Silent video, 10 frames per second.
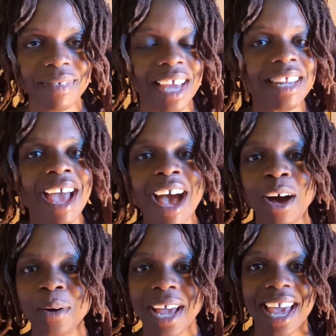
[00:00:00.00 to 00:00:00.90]

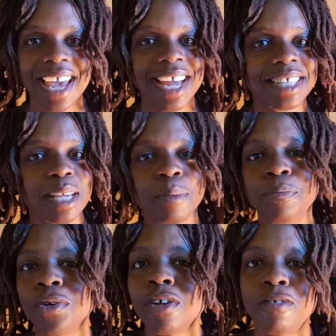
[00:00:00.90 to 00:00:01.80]
Now it's
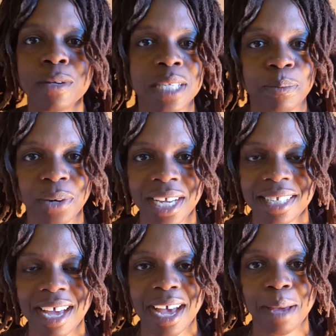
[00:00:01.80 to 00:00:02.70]
beautiful
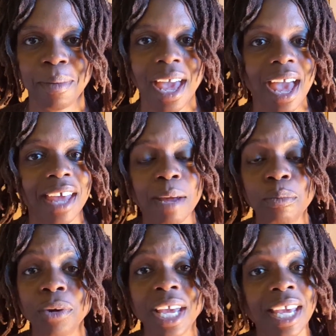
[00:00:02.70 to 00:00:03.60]
springtime, and I'm
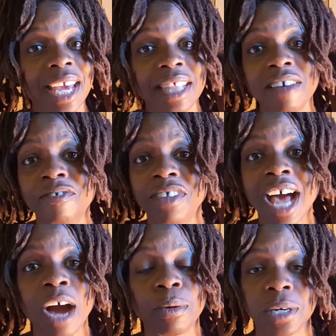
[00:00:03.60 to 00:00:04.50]
bringing in the
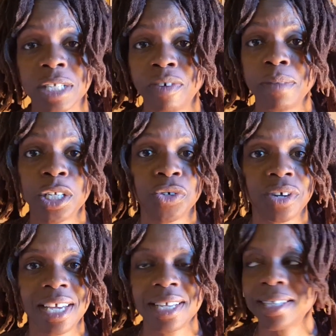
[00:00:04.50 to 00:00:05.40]
flowers from the
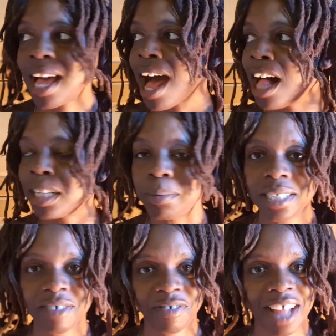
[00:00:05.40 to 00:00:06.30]
trees, the almond
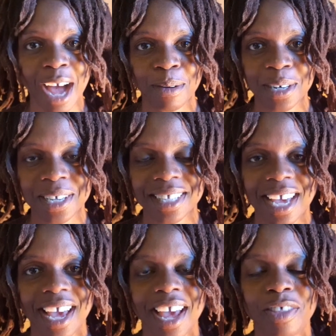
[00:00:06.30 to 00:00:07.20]
flowers
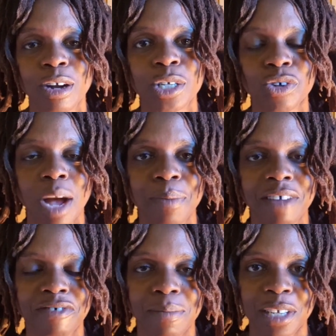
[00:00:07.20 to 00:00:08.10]
that are dropping
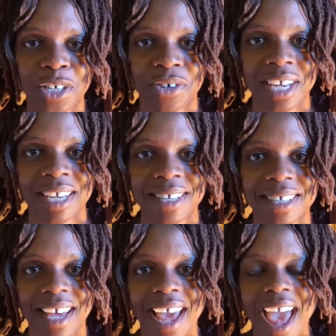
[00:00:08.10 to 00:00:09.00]
from the trees.
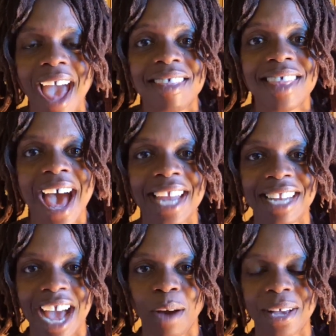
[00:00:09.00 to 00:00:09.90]
And that
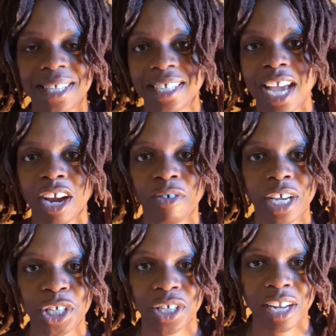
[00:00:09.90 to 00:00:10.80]
now is a
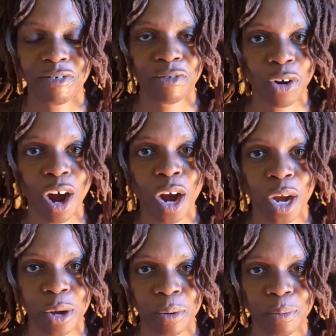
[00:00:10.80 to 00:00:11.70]
decoration for our
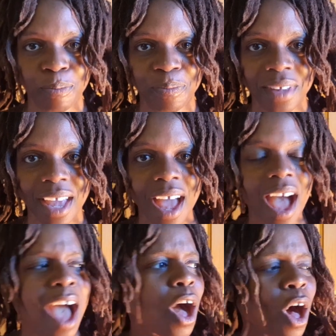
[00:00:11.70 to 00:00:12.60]
home.
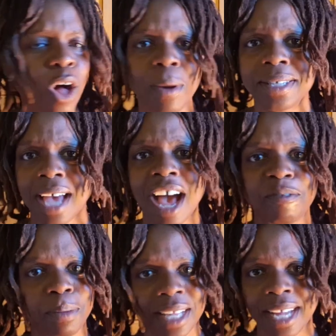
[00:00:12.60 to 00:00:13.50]
I always have
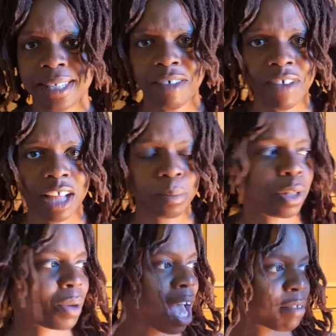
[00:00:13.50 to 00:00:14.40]
plants available.
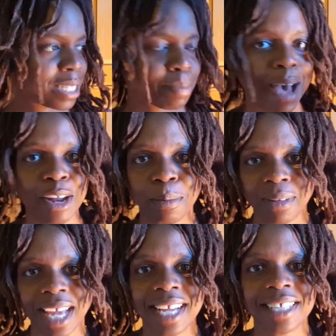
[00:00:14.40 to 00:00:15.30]
We have a spider
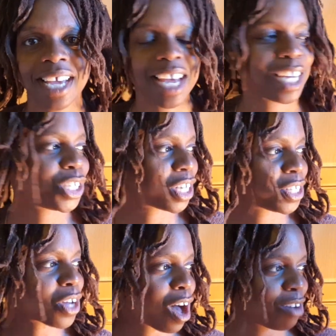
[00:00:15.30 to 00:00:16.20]
plant just
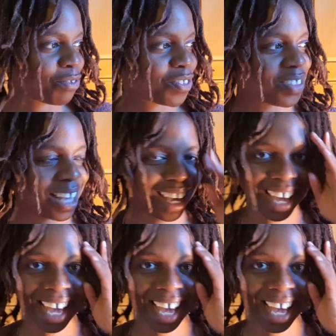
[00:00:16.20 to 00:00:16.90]
off the